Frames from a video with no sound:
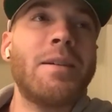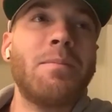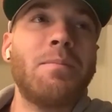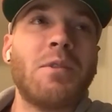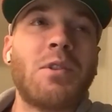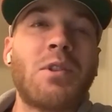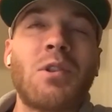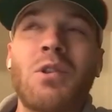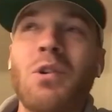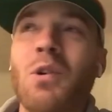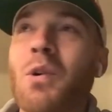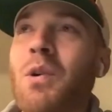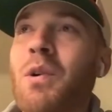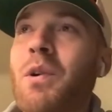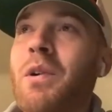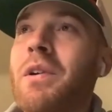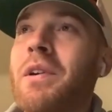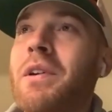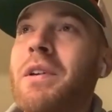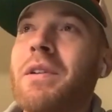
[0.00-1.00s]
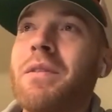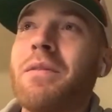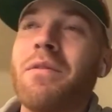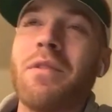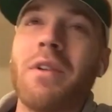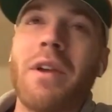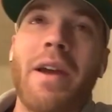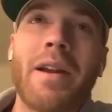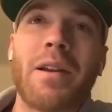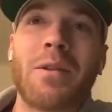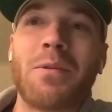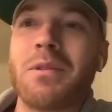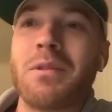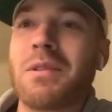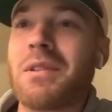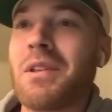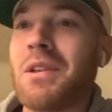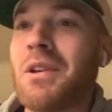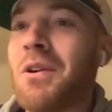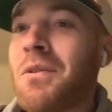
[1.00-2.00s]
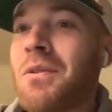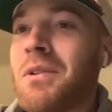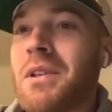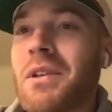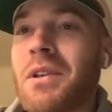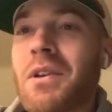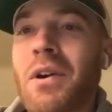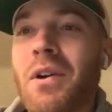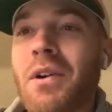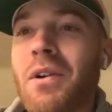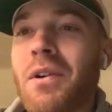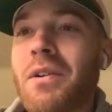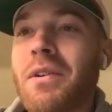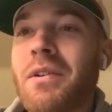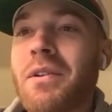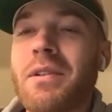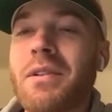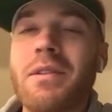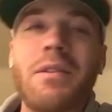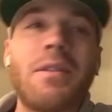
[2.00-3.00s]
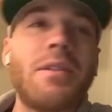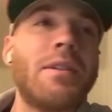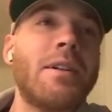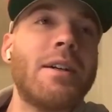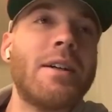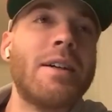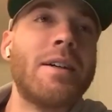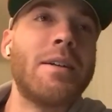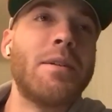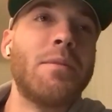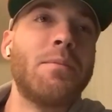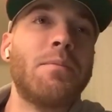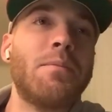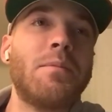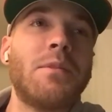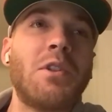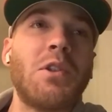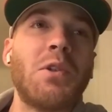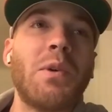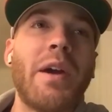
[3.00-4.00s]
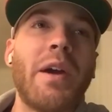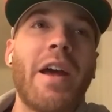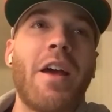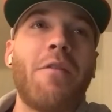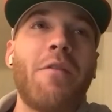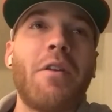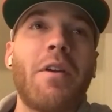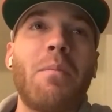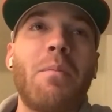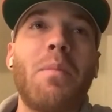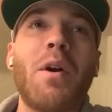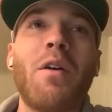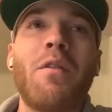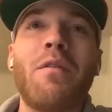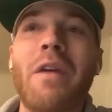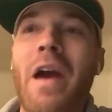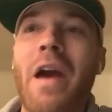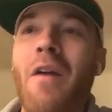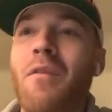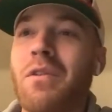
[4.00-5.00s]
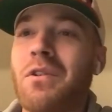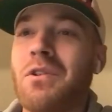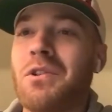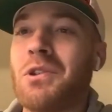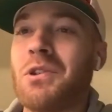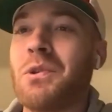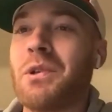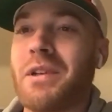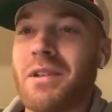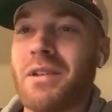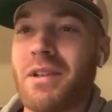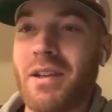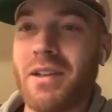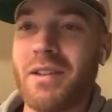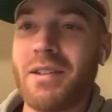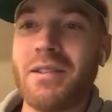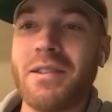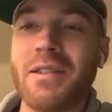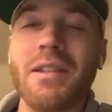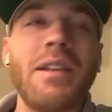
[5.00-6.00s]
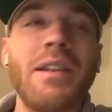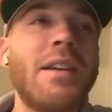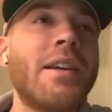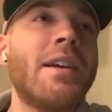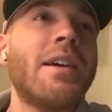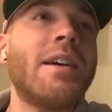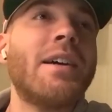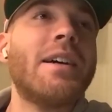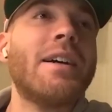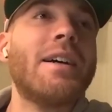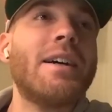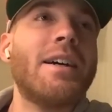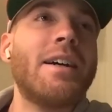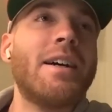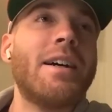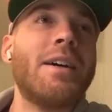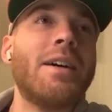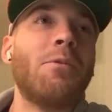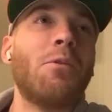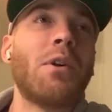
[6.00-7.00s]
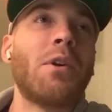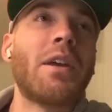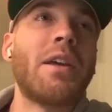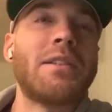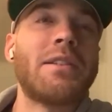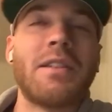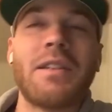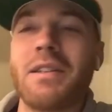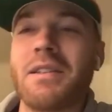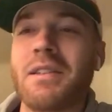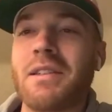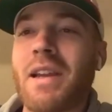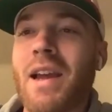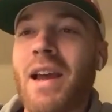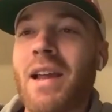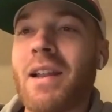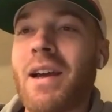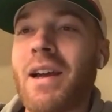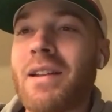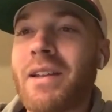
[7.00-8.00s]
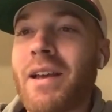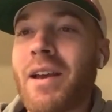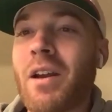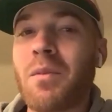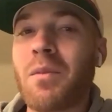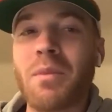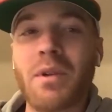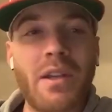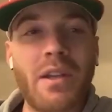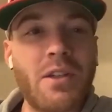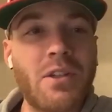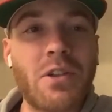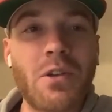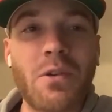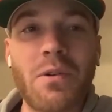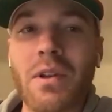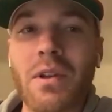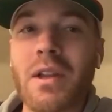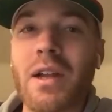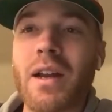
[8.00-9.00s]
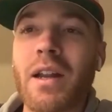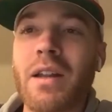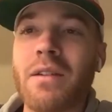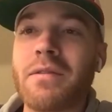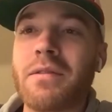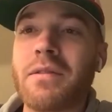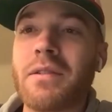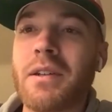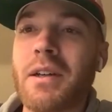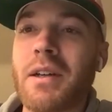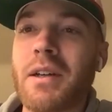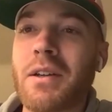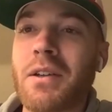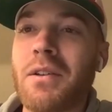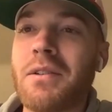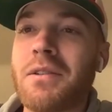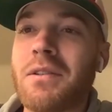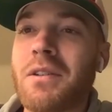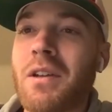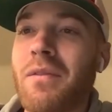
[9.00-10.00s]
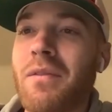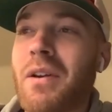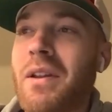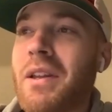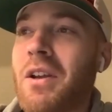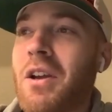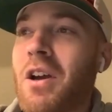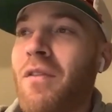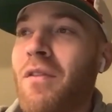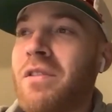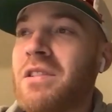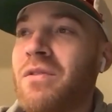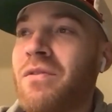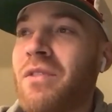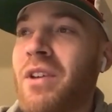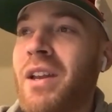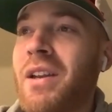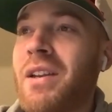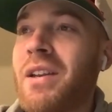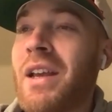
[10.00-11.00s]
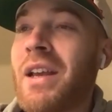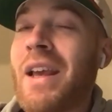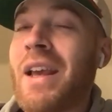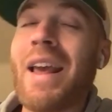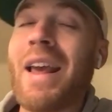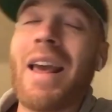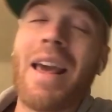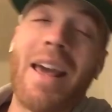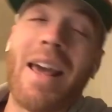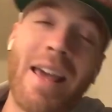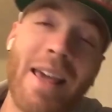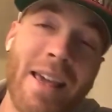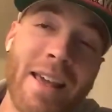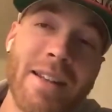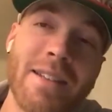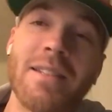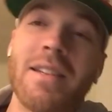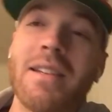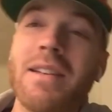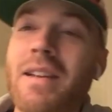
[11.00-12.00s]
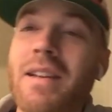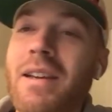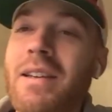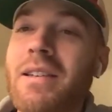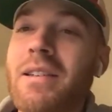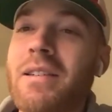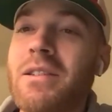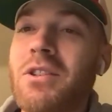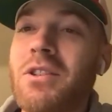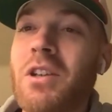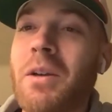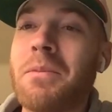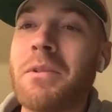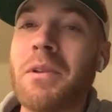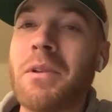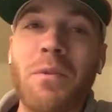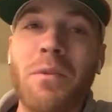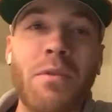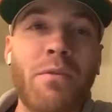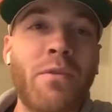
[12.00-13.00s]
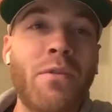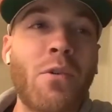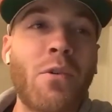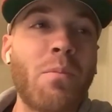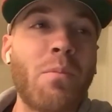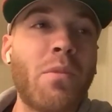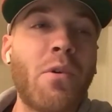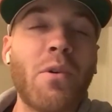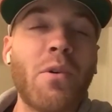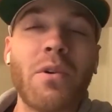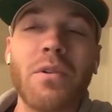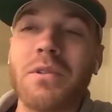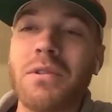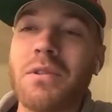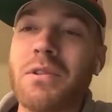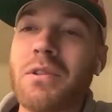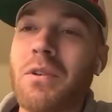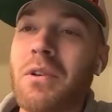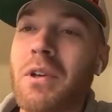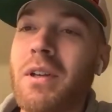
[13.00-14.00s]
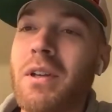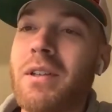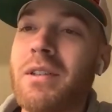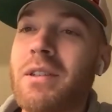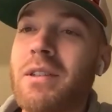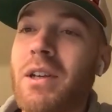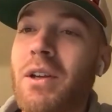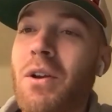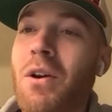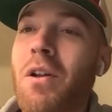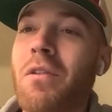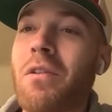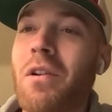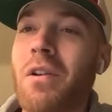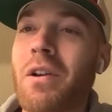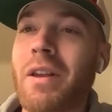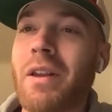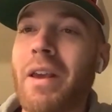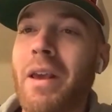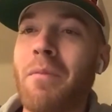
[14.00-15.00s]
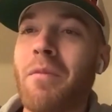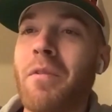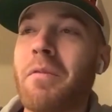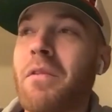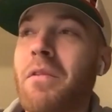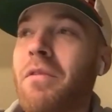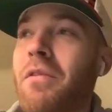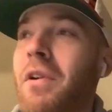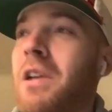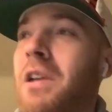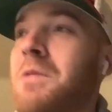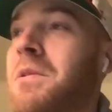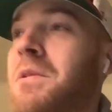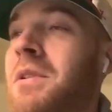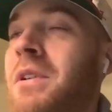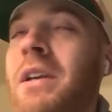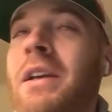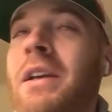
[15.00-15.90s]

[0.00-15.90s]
Storr, in fact, was the only guard to have an above average shooting night. We'll get to his stat line later, but he showed a lot of good stuff on the offensive end. And tonight chipped in with 4 boards. So good to see an all-around game from the freshman.